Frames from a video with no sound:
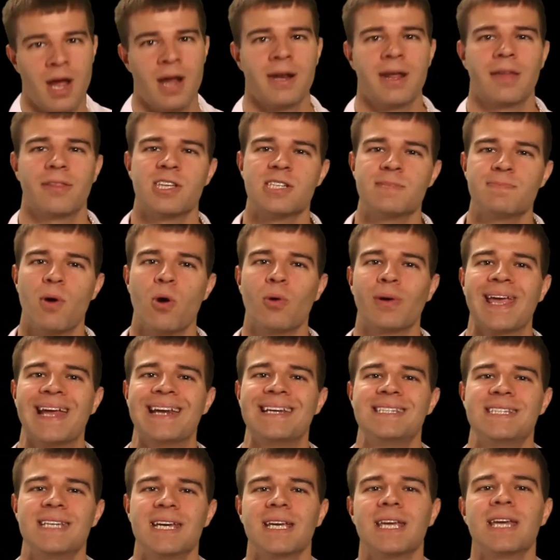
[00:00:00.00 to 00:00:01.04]
Now, this bone can
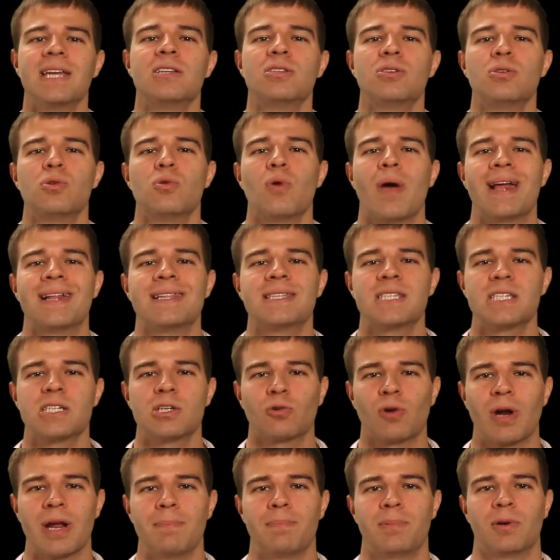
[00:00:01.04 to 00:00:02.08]
dig into and
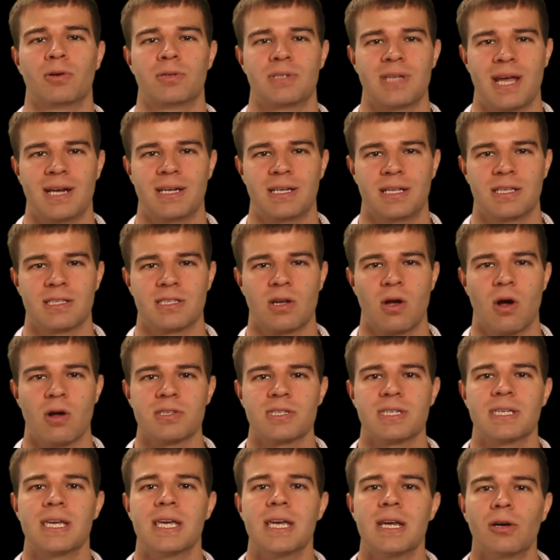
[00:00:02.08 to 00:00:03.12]
scrape your tendons,
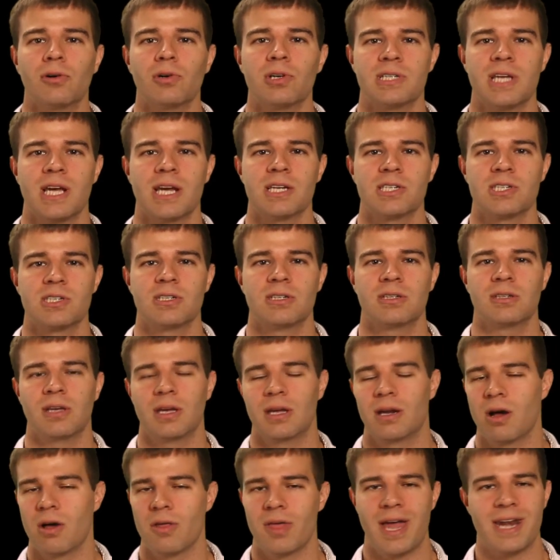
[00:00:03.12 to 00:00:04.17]
causing irritation
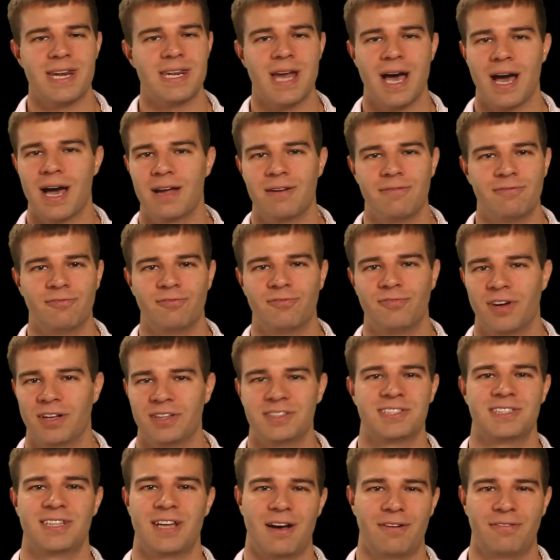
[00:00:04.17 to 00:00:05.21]
and all that non-fun
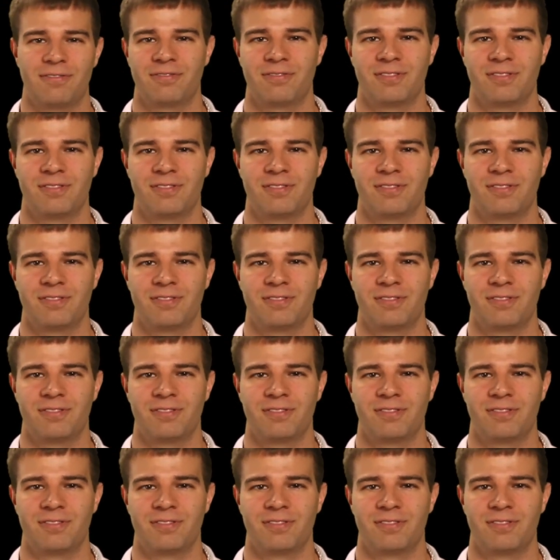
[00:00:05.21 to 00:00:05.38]
stuff.